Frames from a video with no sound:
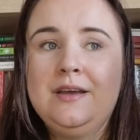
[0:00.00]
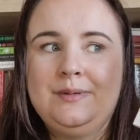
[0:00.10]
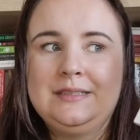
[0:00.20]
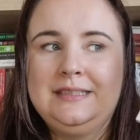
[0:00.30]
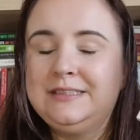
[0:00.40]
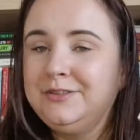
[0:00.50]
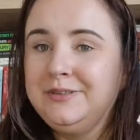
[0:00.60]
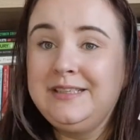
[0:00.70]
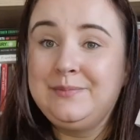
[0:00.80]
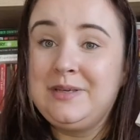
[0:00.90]
but he's
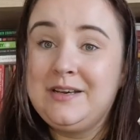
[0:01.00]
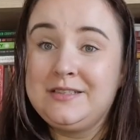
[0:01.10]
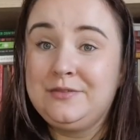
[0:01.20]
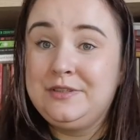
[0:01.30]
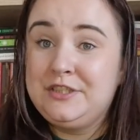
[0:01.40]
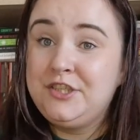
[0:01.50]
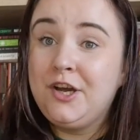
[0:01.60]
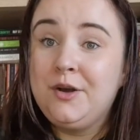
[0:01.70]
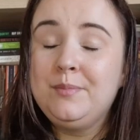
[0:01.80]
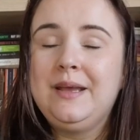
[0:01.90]
doing that because of his
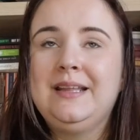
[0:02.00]
job,